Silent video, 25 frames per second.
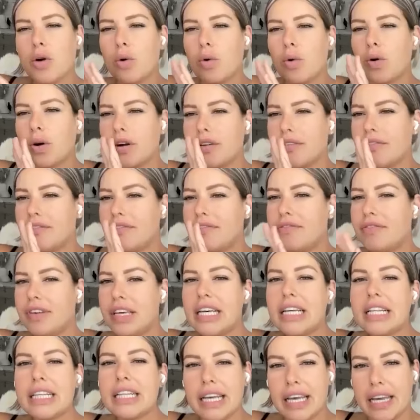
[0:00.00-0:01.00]
or a
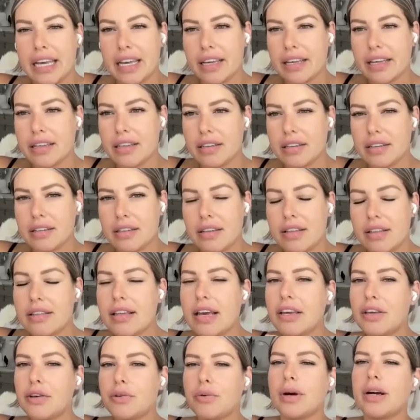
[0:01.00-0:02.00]
feeling
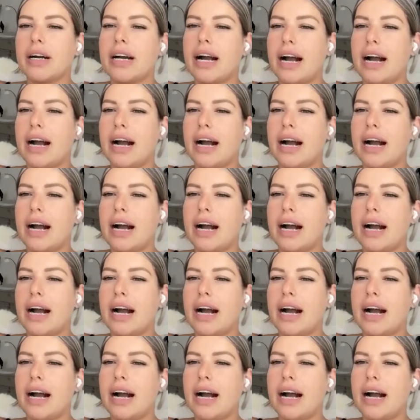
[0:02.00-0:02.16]
that you are